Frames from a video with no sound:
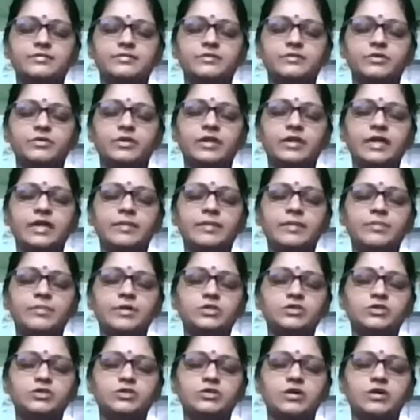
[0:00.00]
Your neighbor
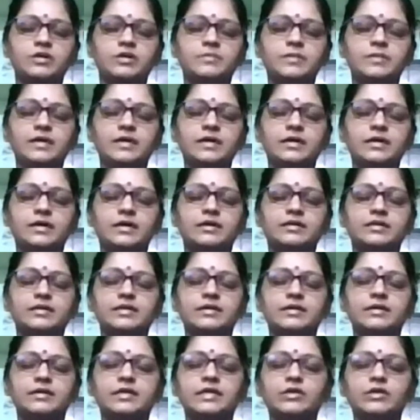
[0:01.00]
should not be
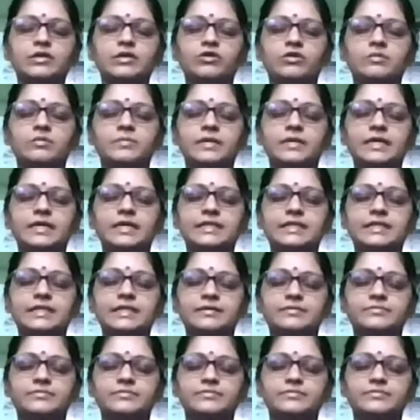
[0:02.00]
hearing your breathing
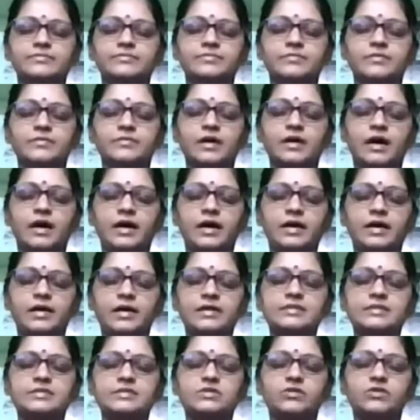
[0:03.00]

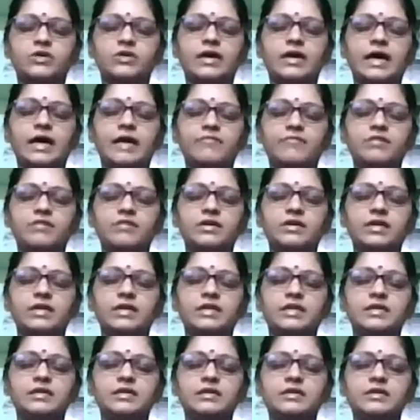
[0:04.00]
unless you are having
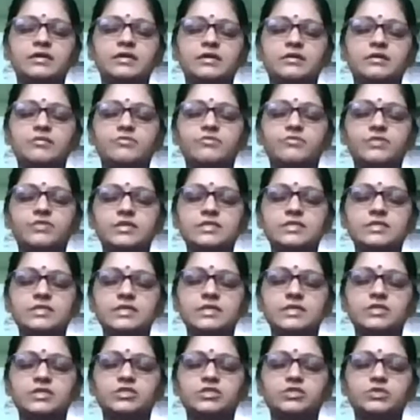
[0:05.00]
any
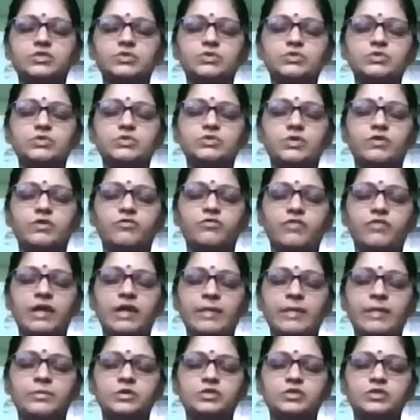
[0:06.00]
wheezing issues or
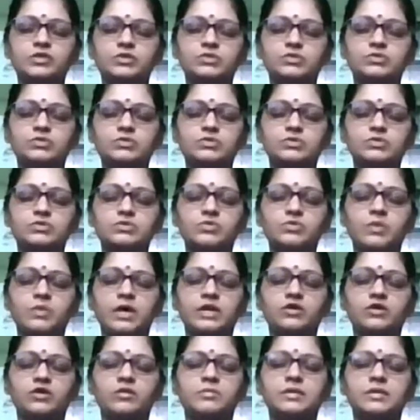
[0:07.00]
phlegm issues
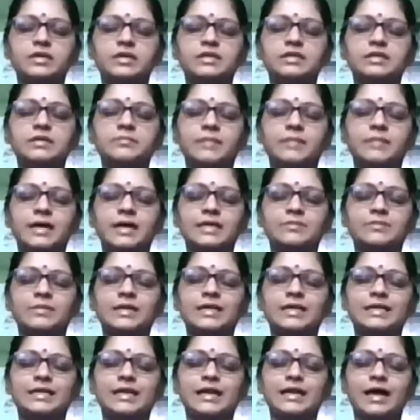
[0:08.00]
where your breathing might be
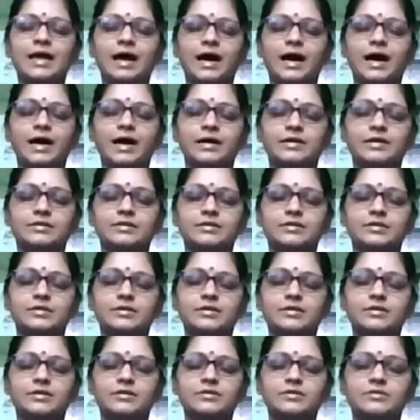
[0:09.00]
little hard.
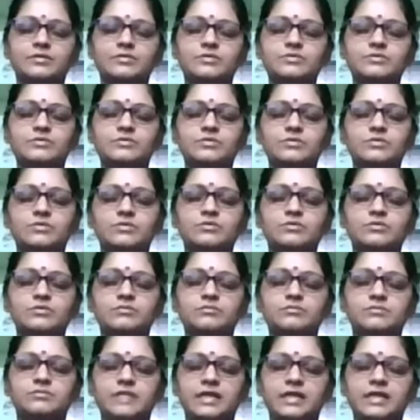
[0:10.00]
So
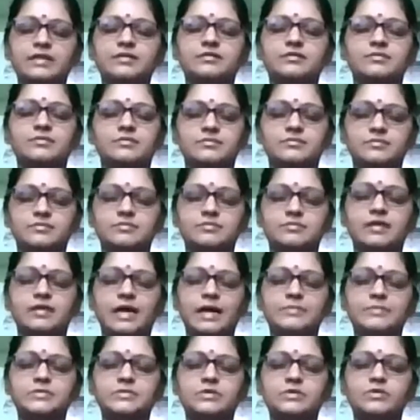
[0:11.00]
then
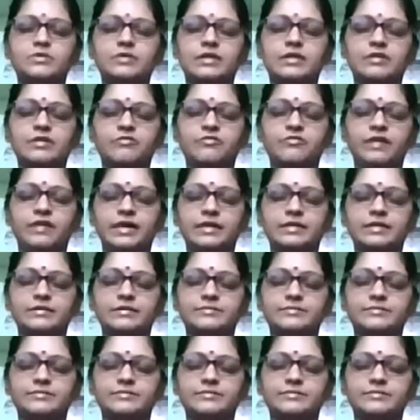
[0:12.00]
absolutely fine.